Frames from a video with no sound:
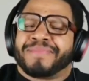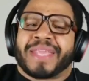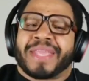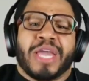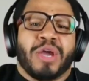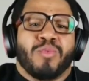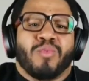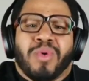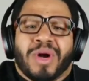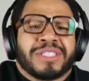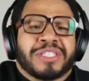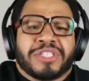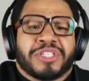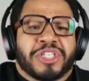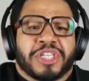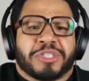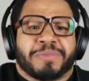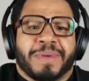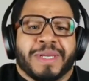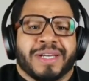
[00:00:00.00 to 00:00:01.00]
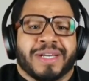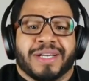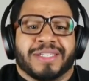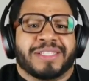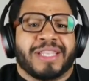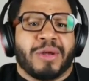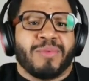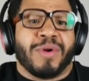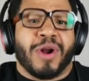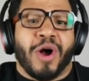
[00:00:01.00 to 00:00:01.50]
It wasn't just because
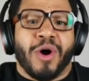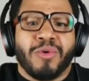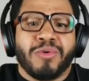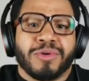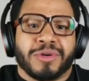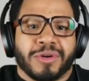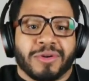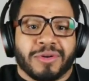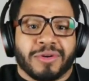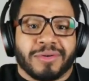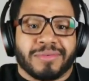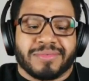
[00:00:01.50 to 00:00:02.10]
they were older.